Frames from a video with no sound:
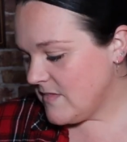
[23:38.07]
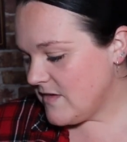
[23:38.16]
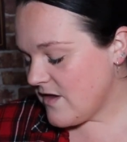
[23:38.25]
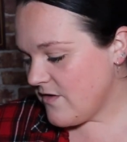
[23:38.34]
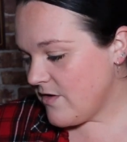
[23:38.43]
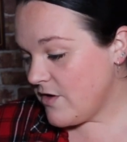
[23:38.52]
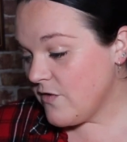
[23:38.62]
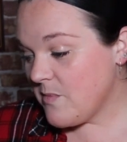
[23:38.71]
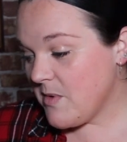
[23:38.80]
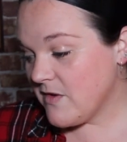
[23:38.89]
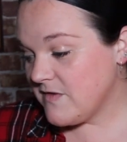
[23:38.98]
So
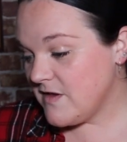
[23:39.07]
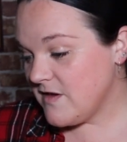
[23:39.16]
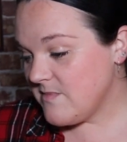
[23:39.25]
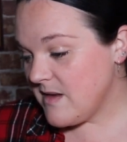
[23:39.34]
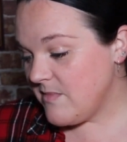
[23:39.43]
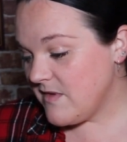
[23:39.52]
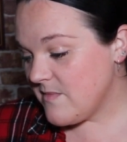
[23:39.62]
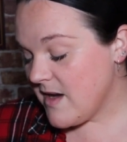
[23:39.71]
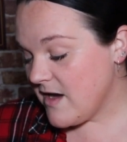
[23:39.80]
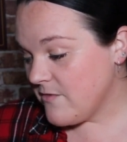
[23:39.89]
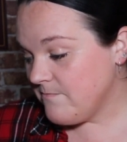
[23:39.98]
another box that has made me
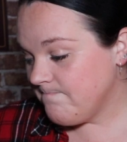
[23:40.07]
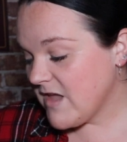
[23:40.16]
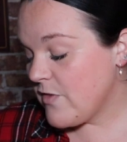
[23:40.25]
smile.